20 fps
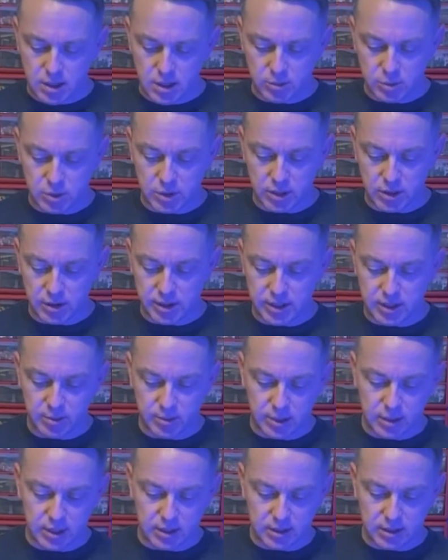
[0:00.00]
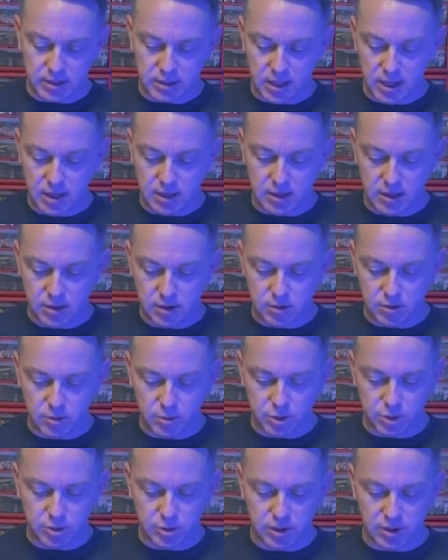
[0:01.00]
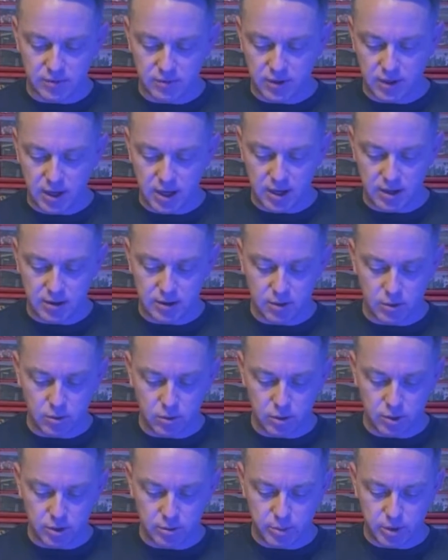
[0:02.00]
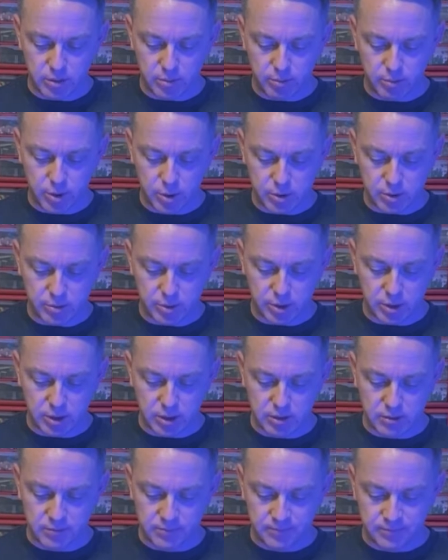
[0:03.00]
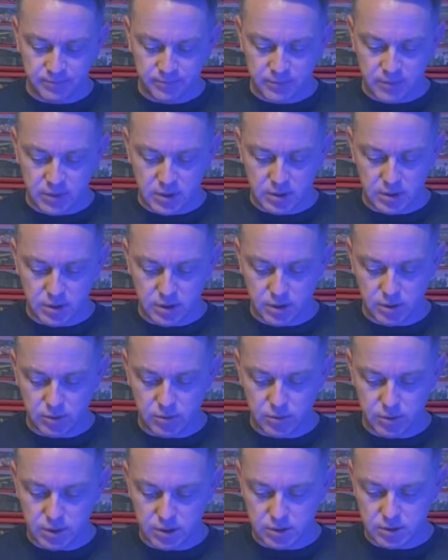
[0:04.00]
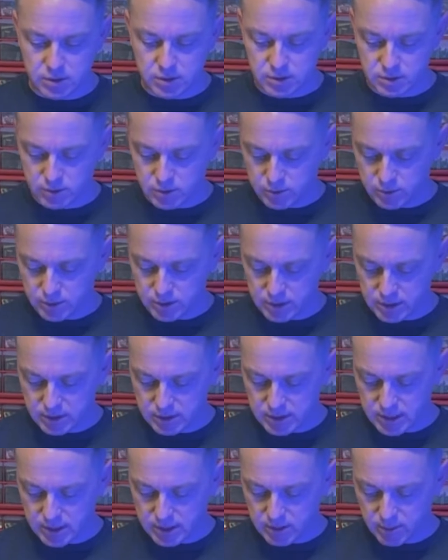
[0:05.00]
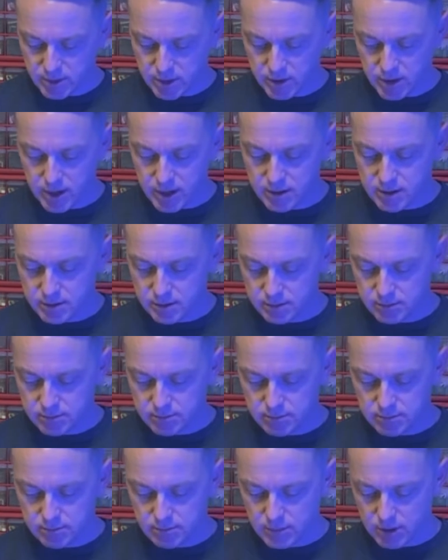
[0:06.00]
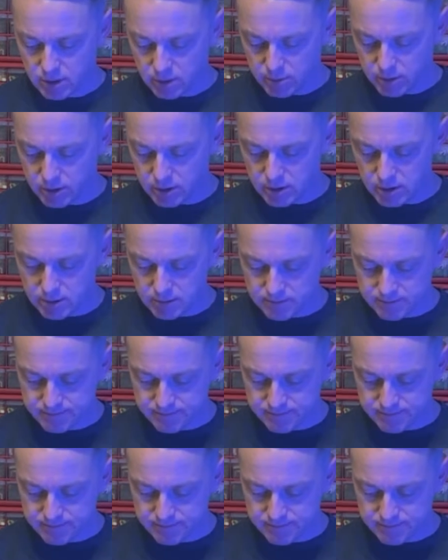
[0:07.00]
So then I'll end up connecting the head here, which will give the head a whole good bit of posability through this. So once I design the bear head, it'll be on there.